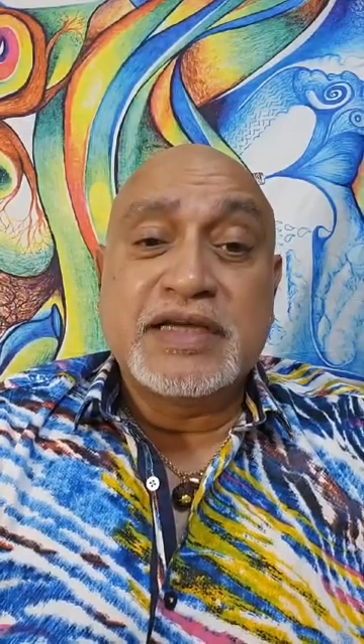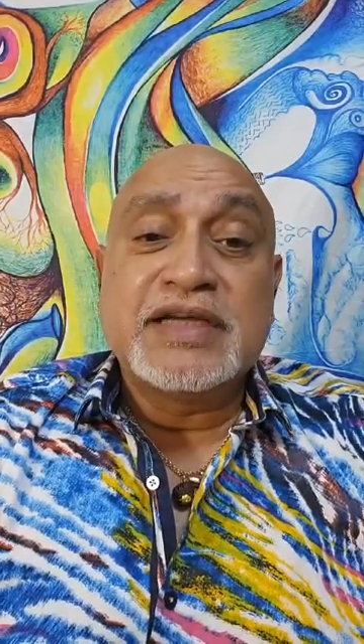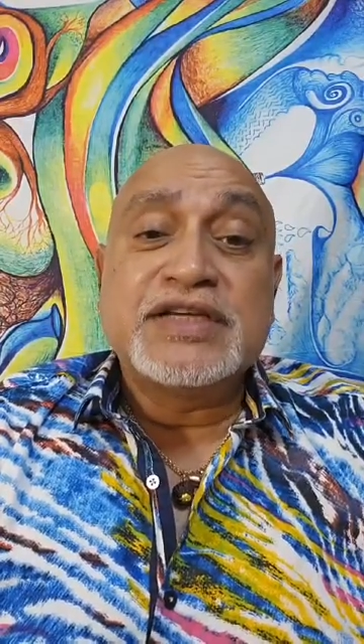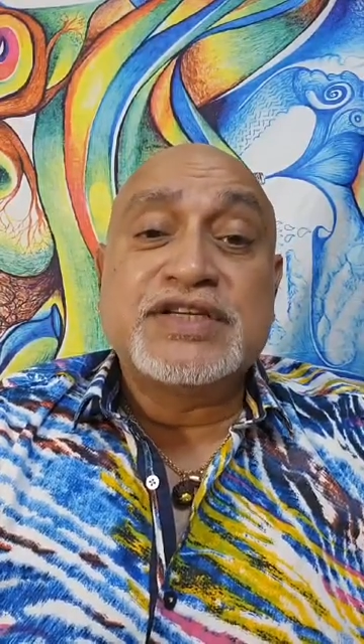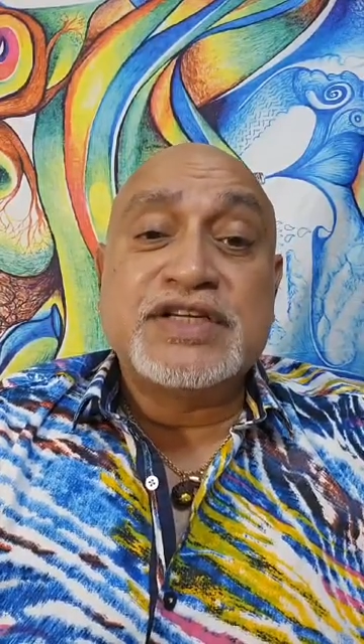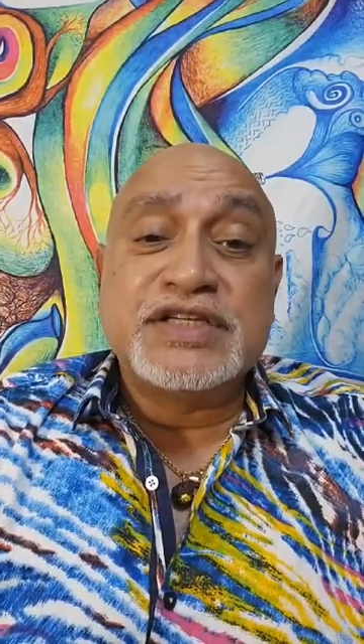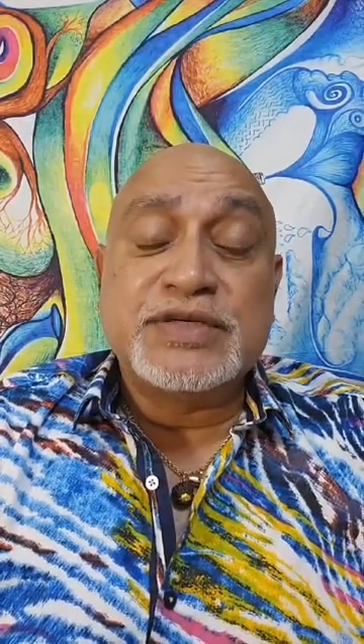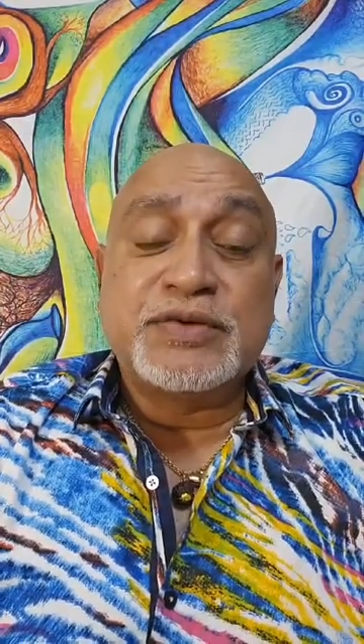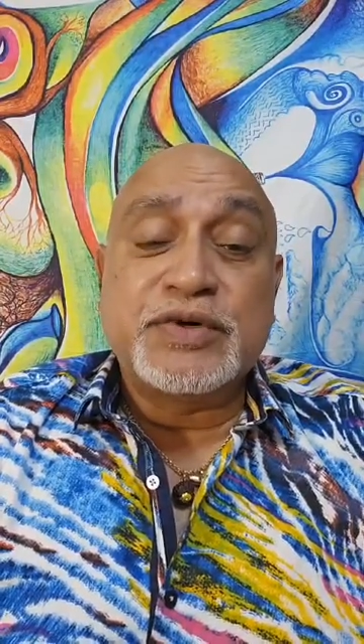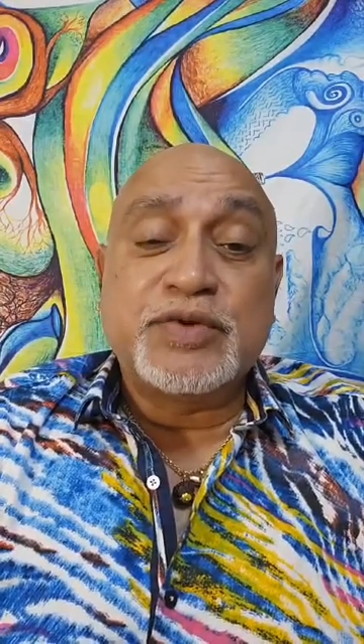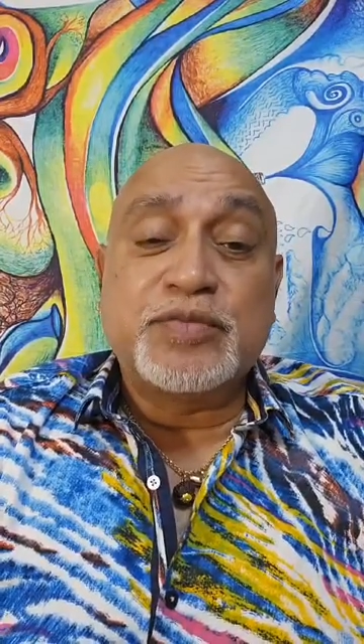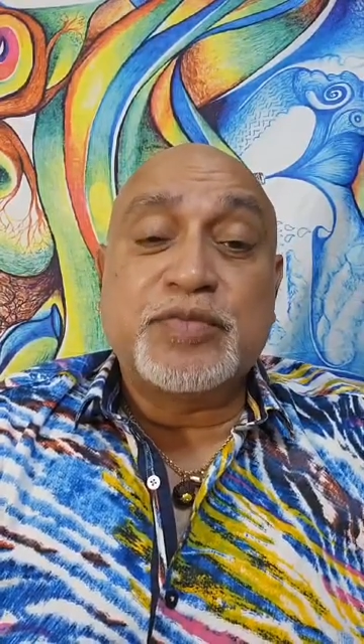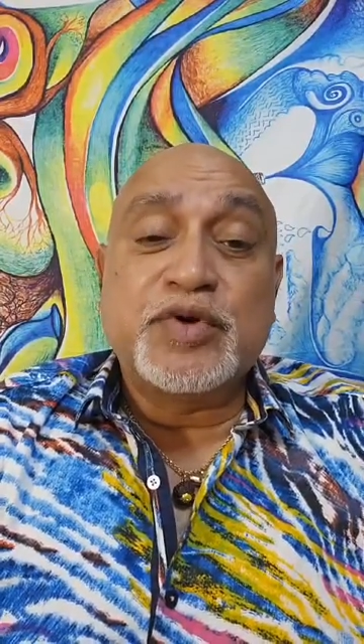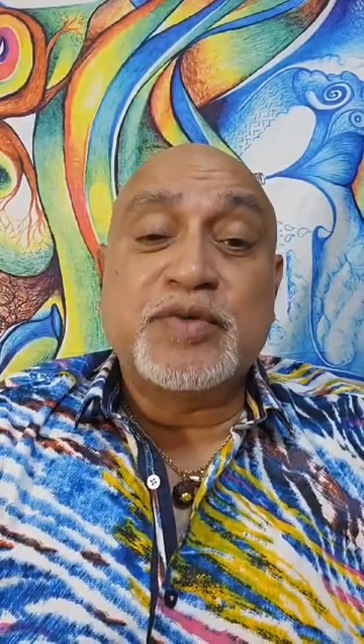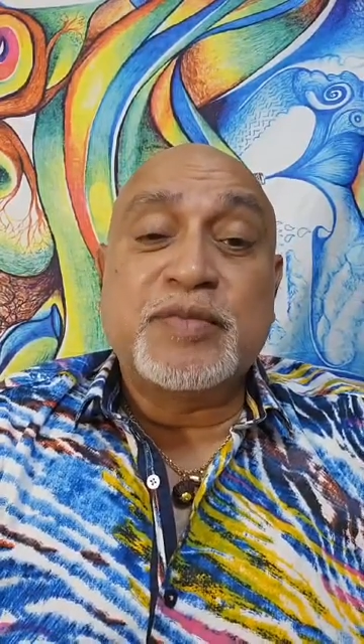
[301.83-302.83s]
She's the one who
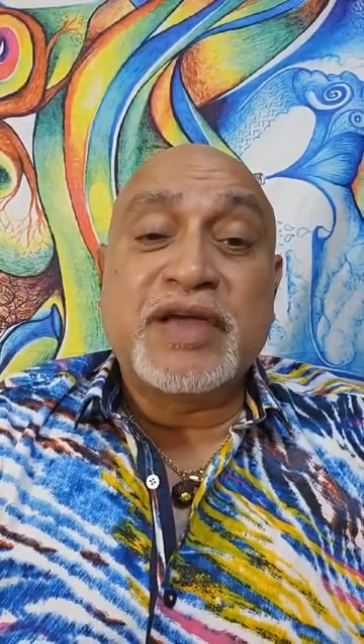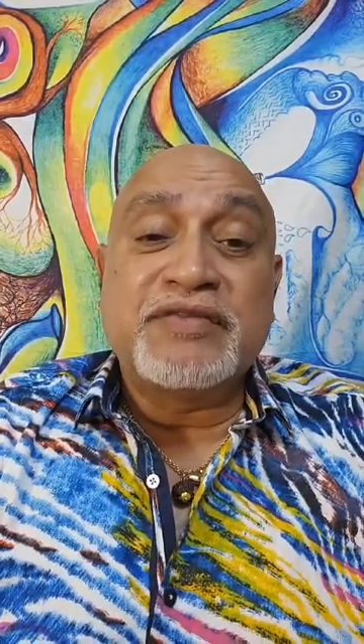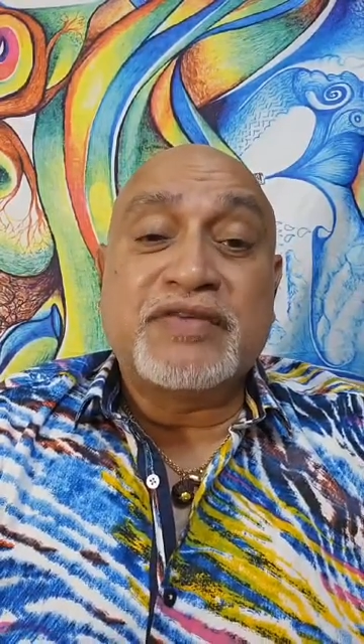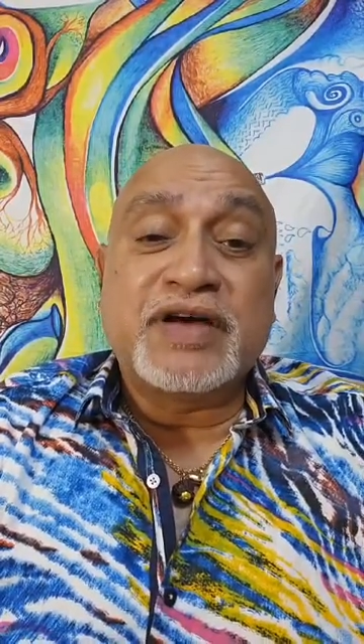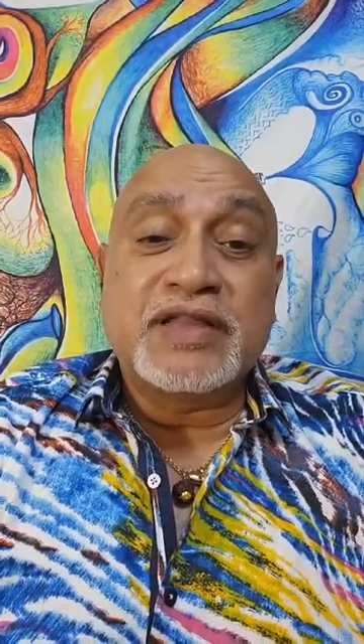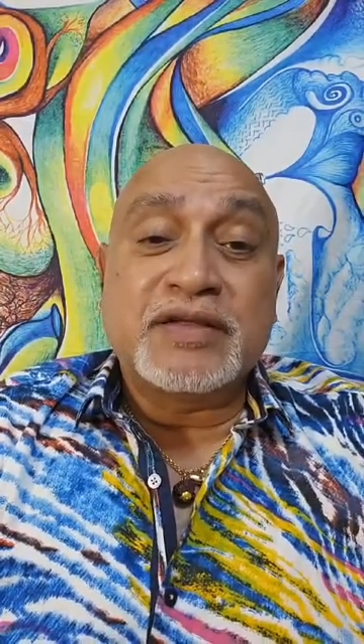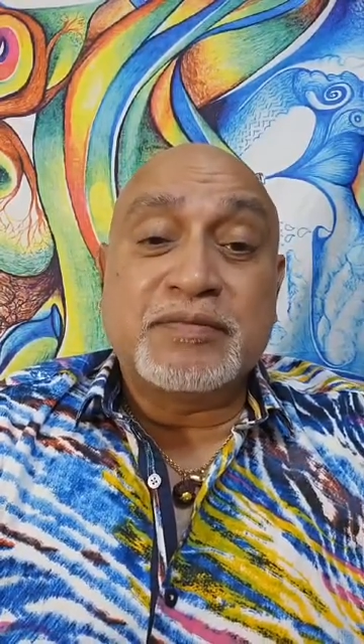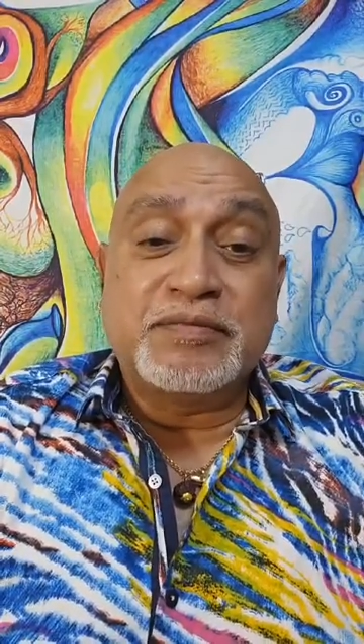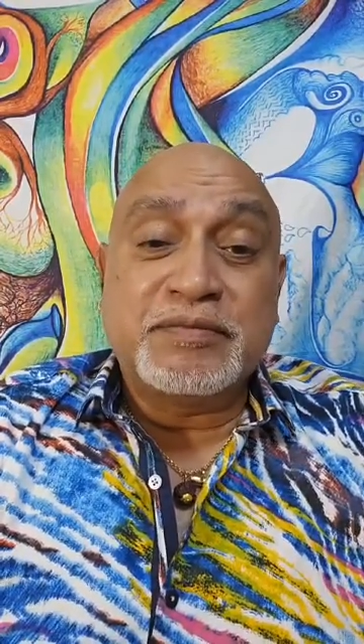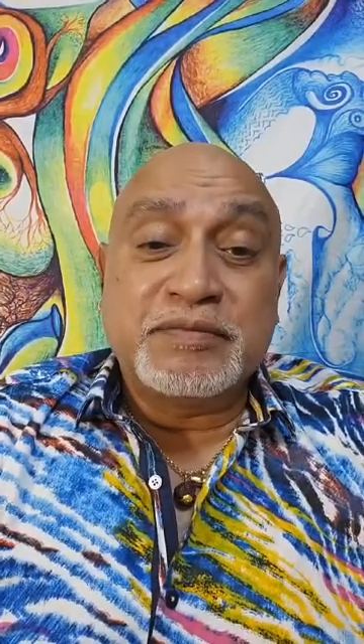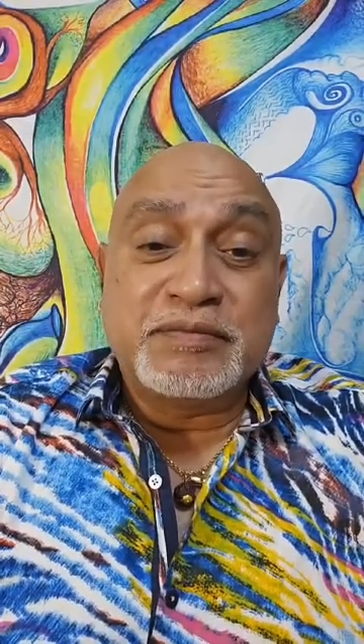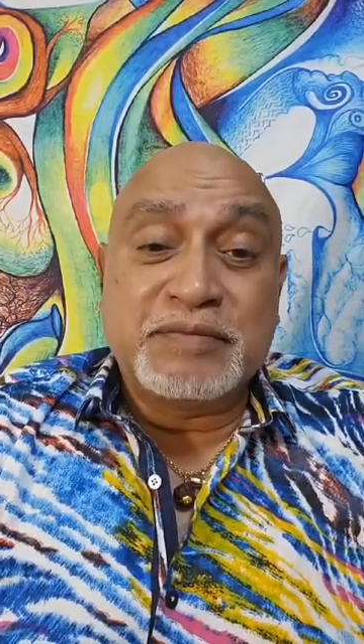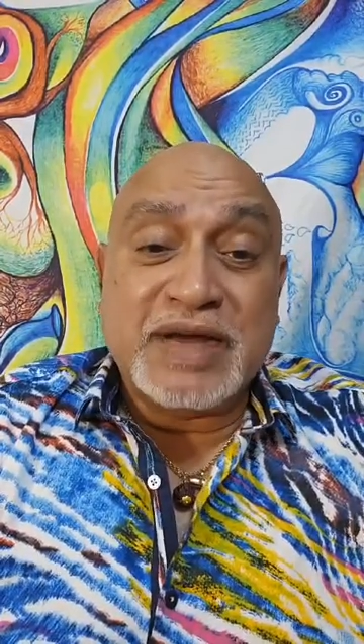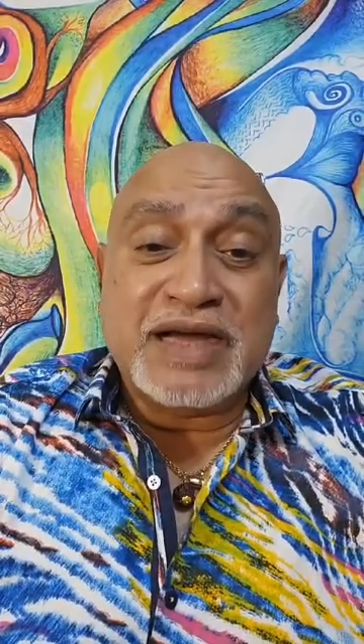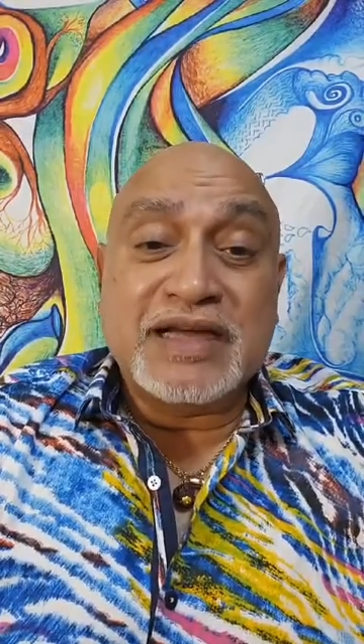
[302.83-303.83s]
pulled my father back